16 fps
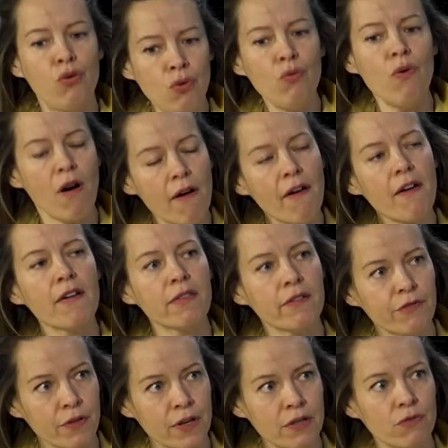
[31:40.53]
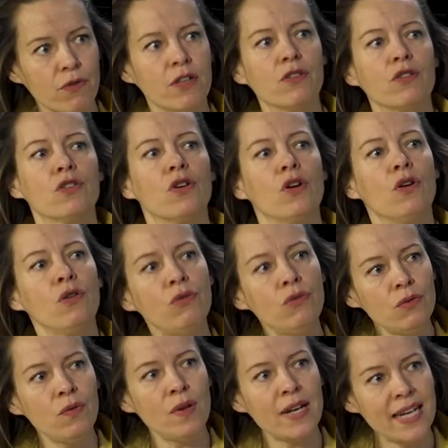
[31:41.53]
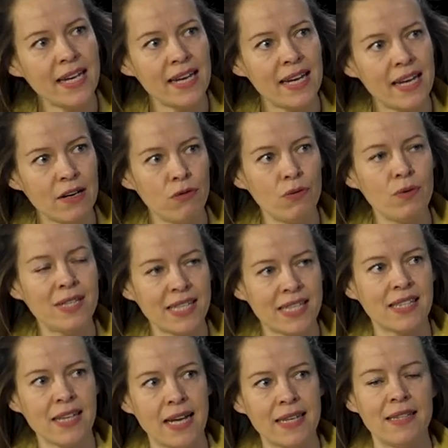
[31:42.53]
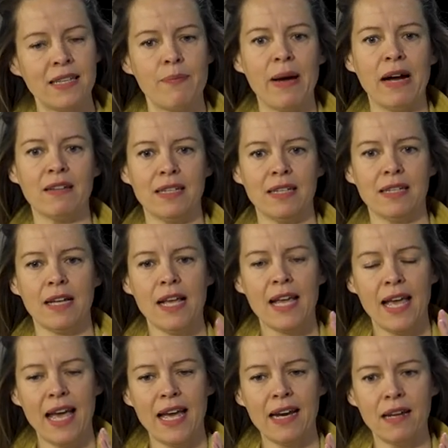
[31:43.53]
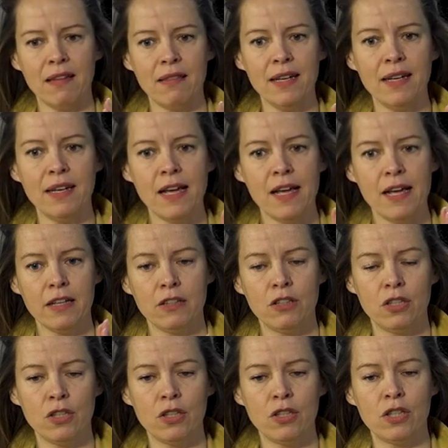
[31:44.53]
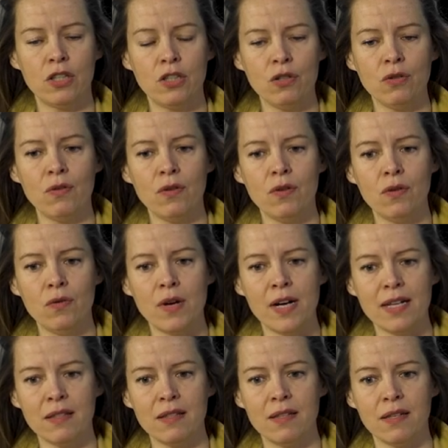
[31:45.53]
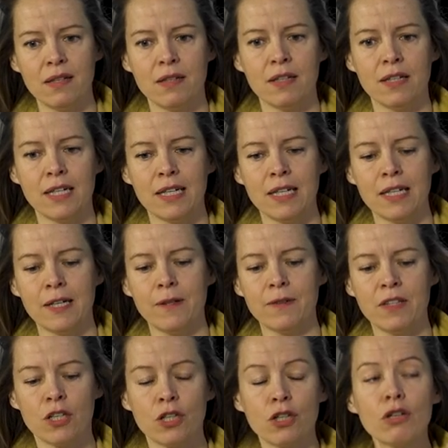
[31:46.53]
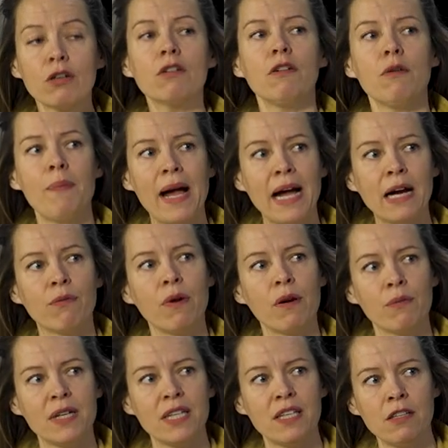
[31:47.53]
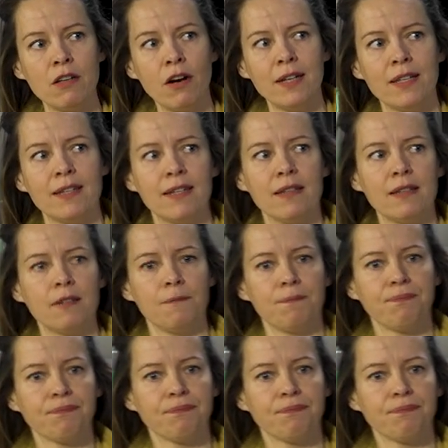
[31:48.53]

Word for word: who are the front runners? Who, uh, who is excited about it? And I think to, to, uh, to, uh, to circle back where we started,